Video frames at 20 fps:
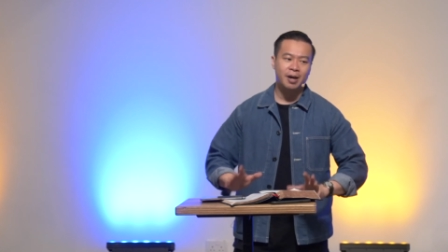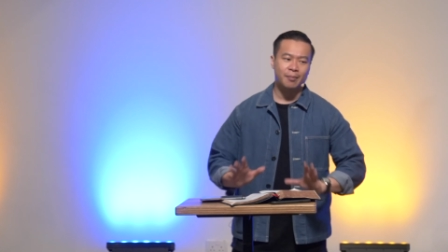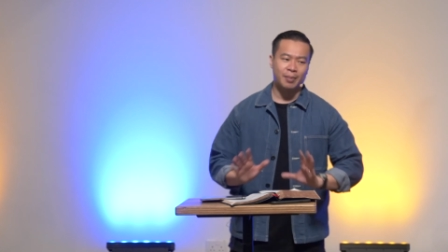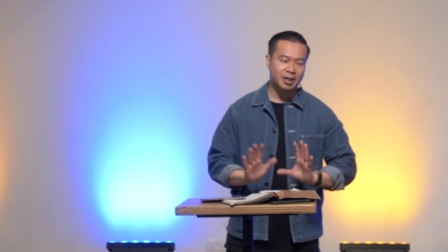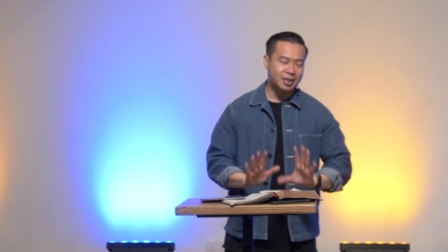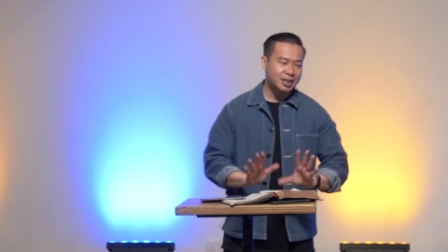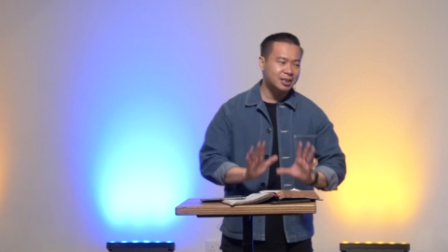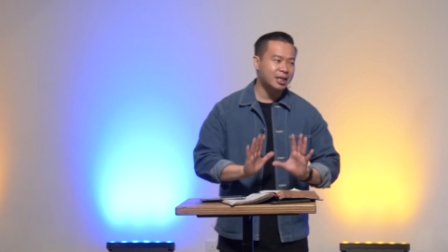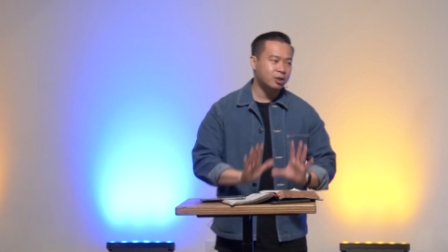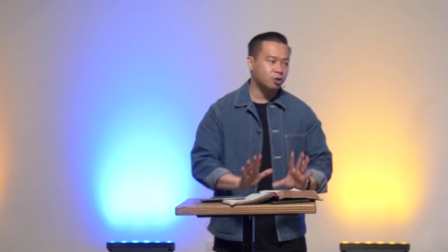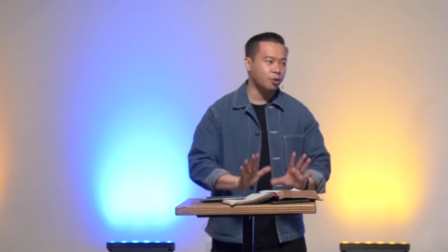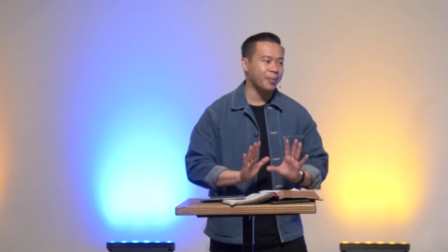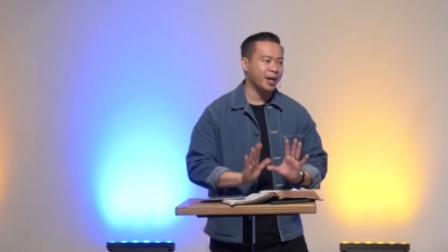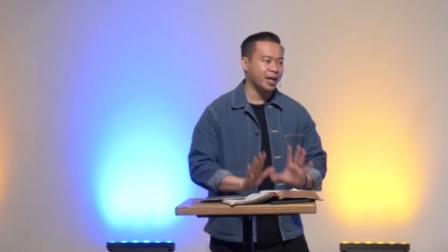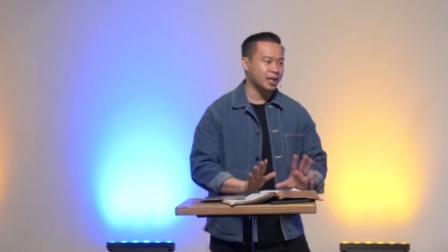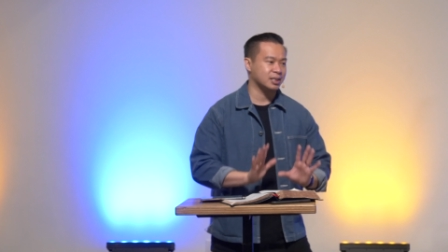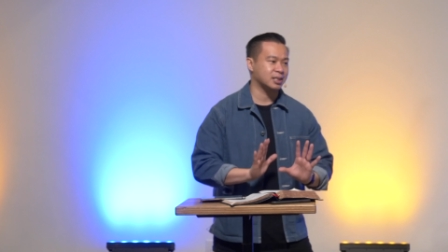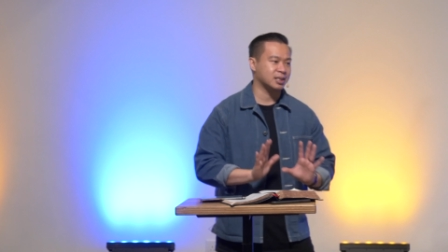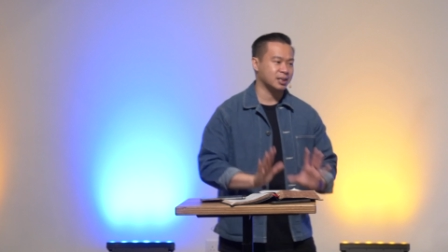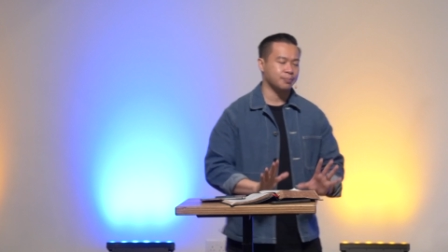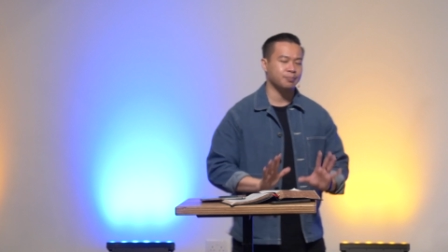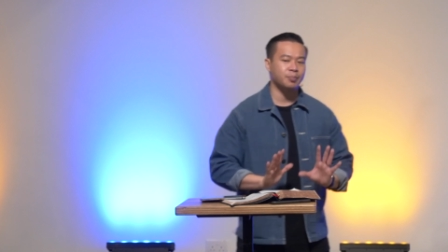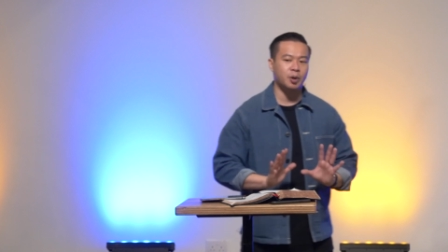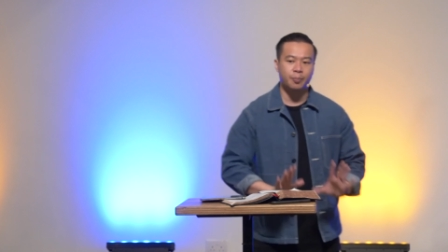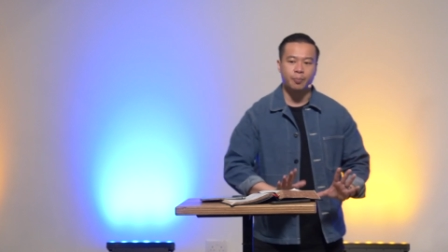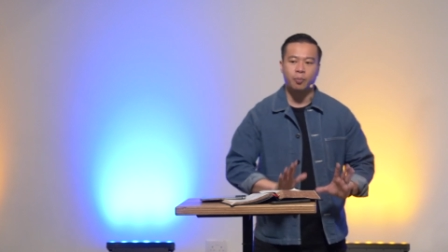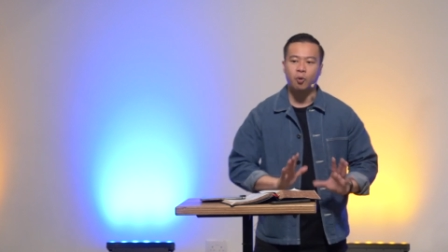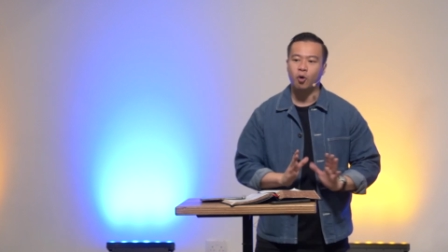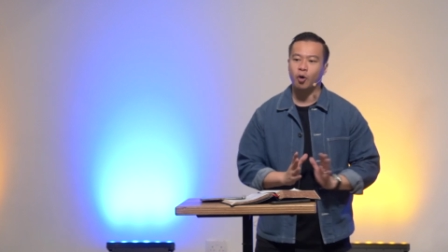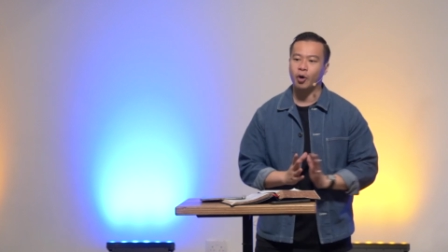But I'd just like to make a
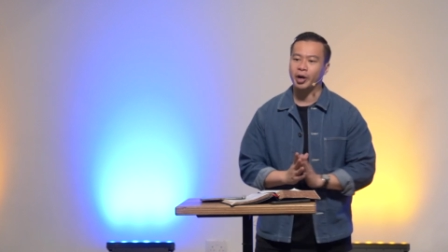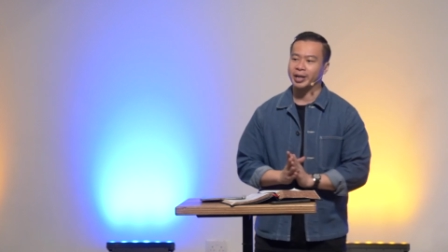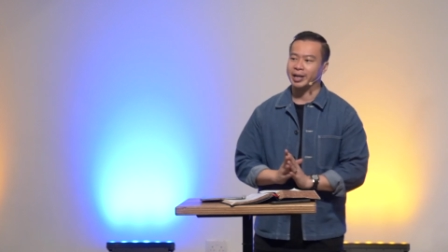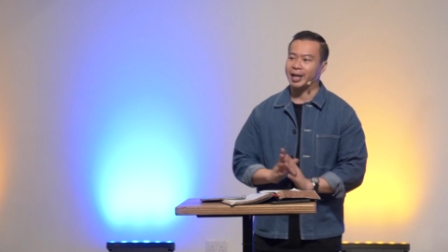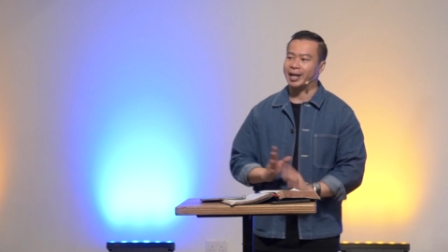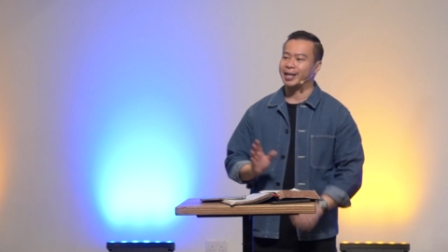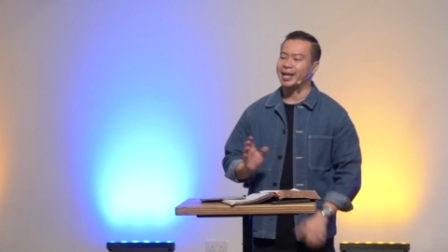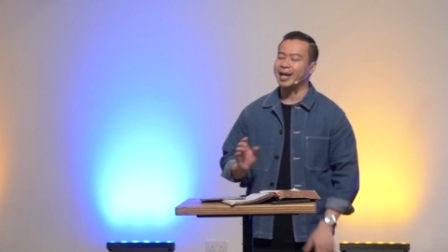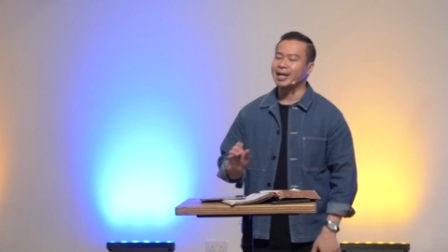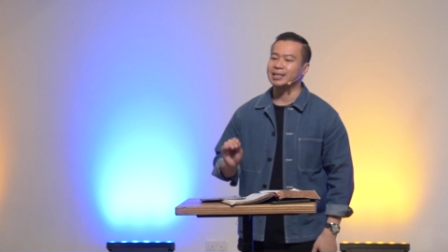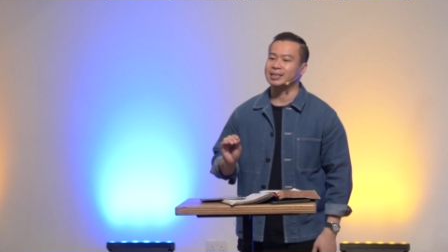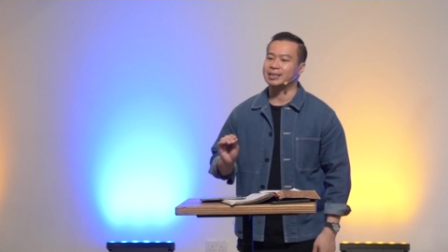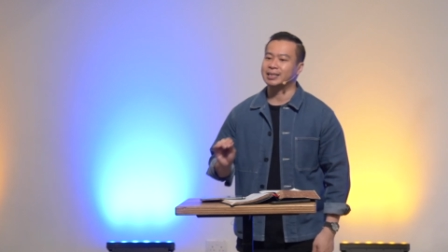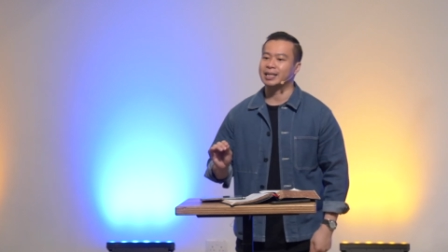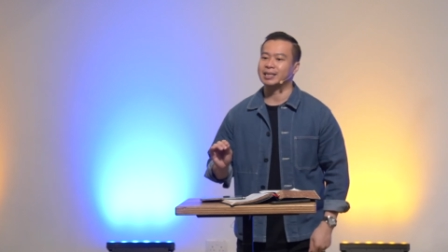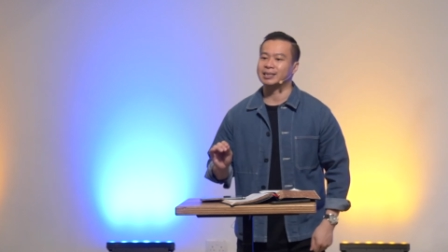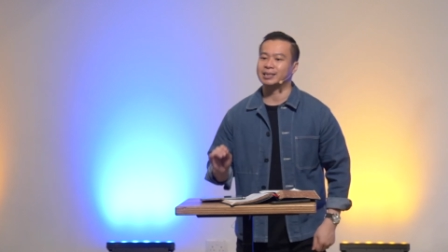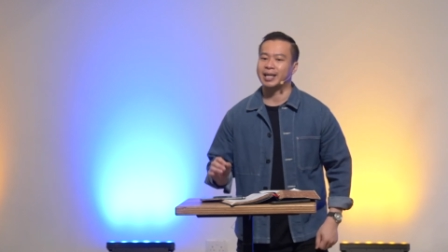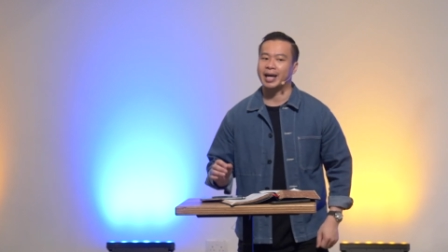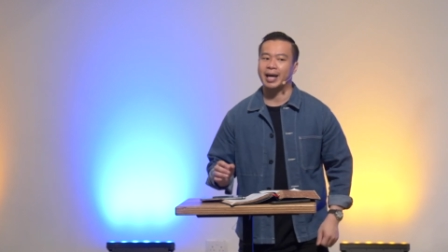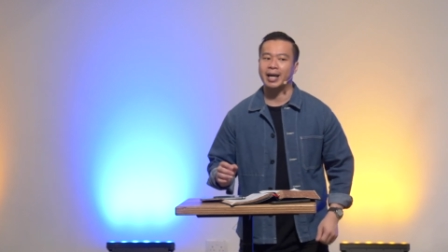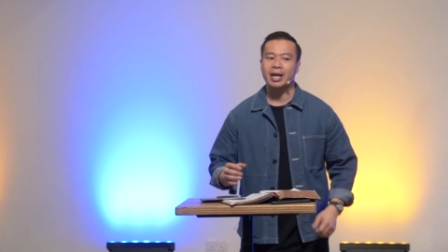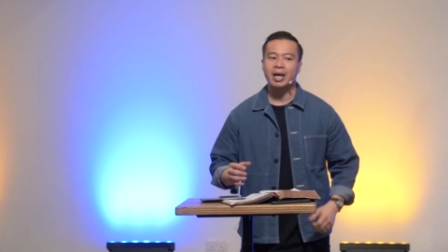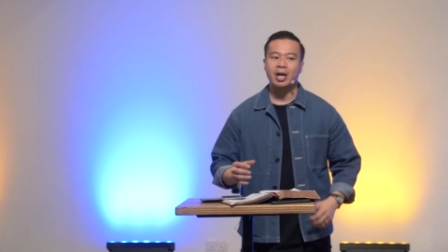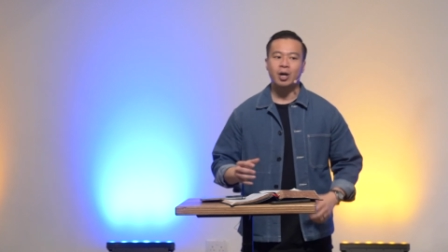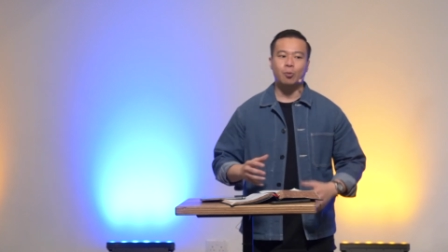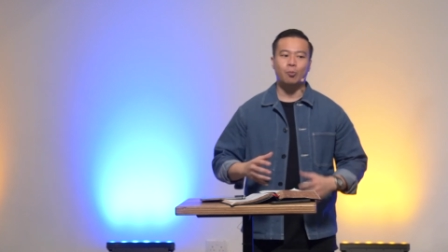simple point, and that is this that